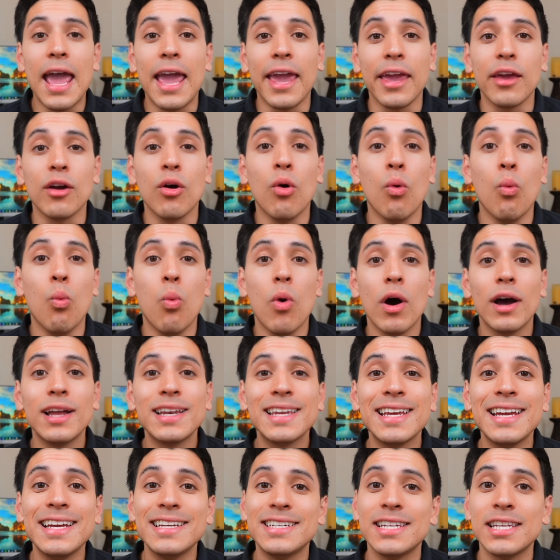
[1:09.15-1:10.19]
A
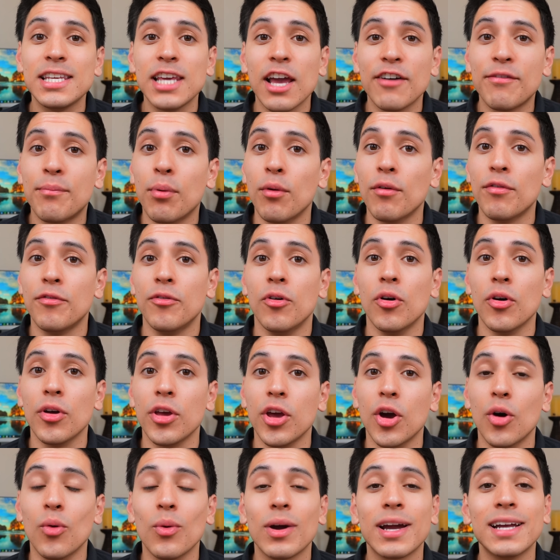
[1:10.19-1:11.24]
one ETF
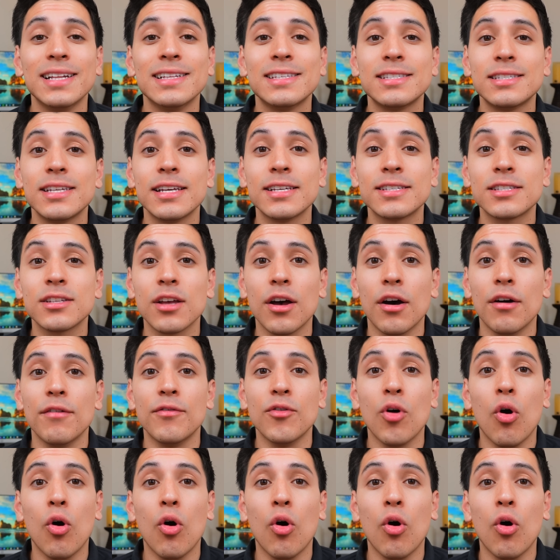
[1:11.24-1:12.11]
portfolio consists of